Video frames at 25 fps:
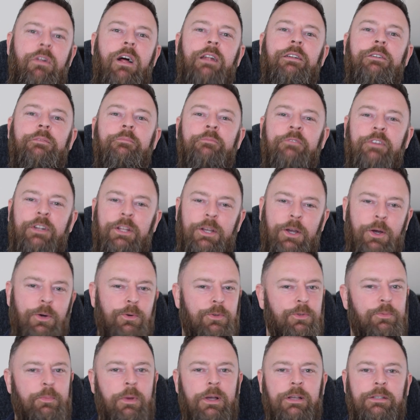random
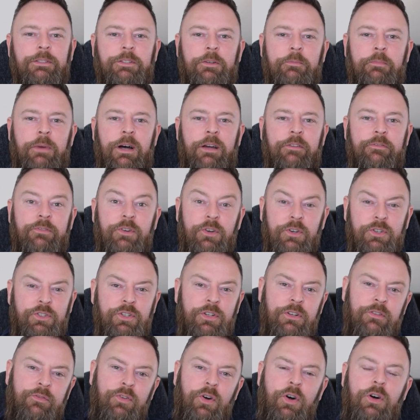videos based on my
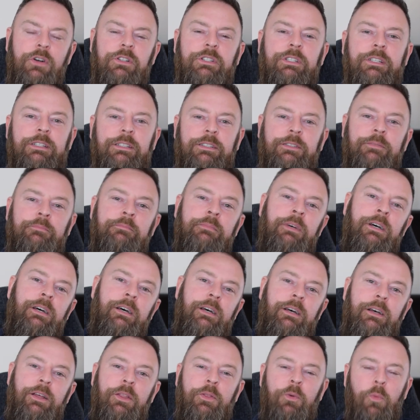version of autism,
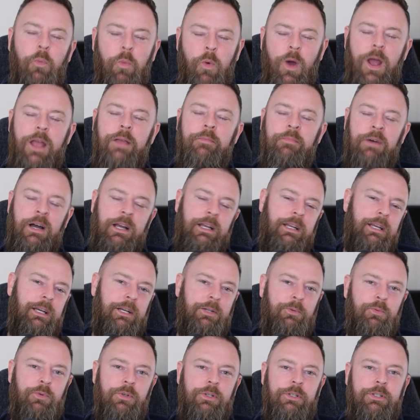the way my
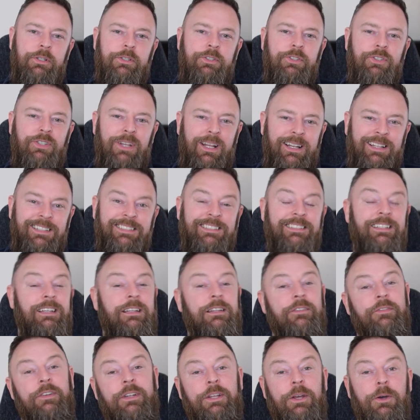head works, and I stick
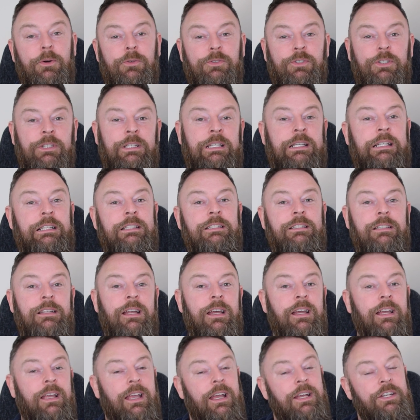the videos on the
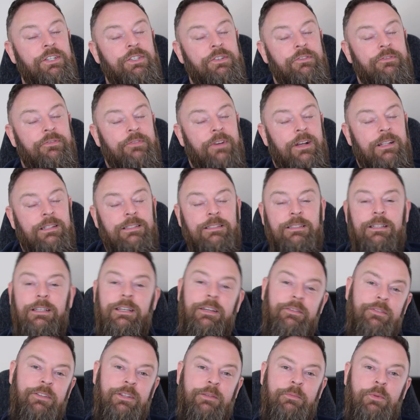internet in case you fancy
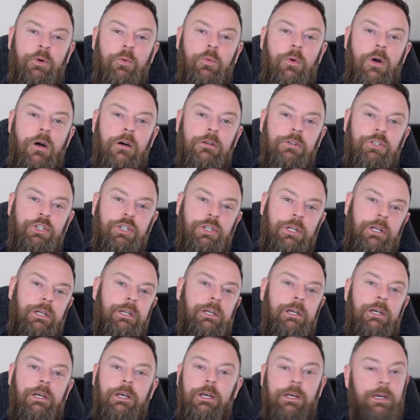giving them a watch.
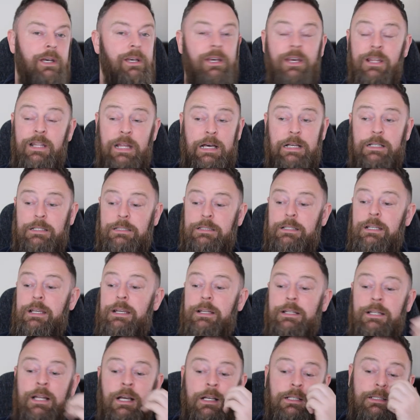That's
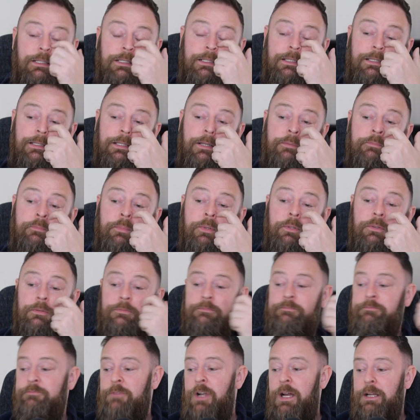it, nice and
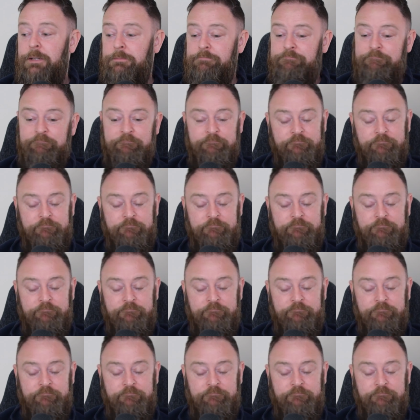simple. Right.